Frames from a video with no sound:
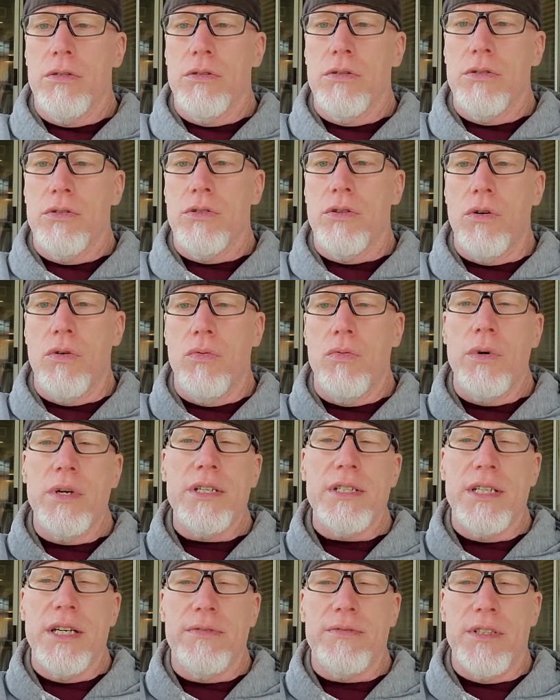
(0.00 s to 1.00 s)
So what
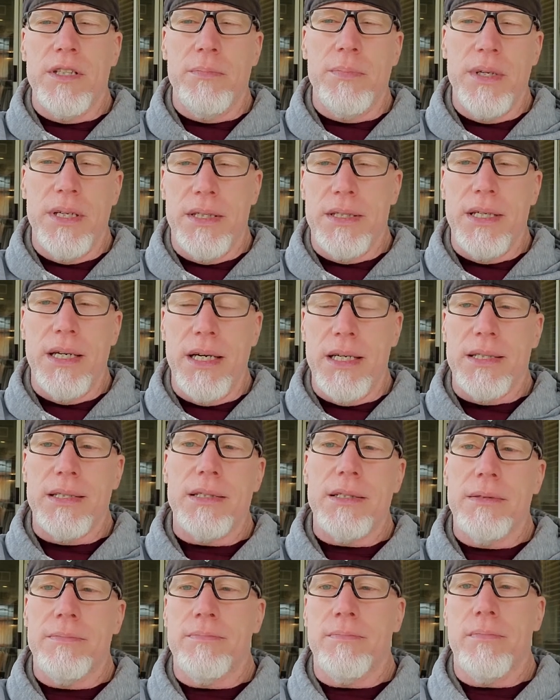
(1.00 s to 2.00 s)
is an FTP test?